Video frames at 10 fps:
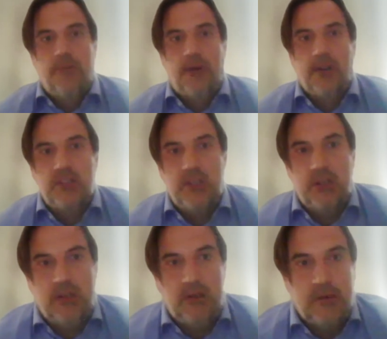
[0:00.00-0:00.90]

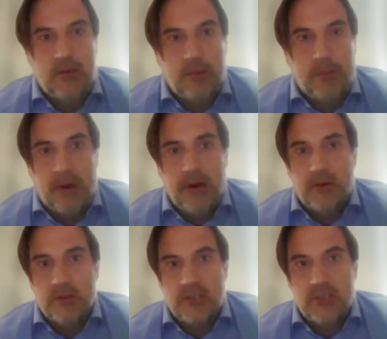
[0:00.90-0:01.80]
function in a
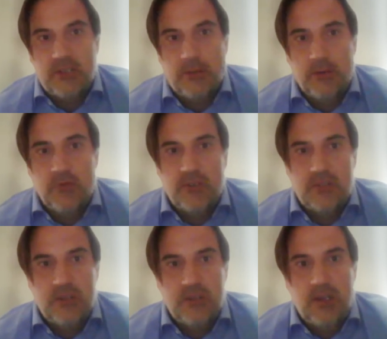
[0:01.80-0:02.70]
political system which
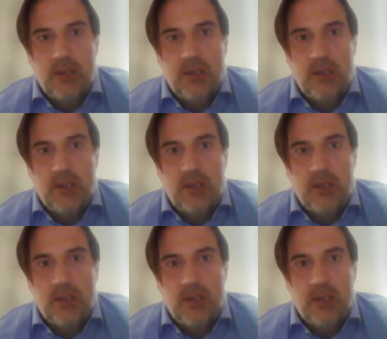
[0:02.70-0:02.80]
was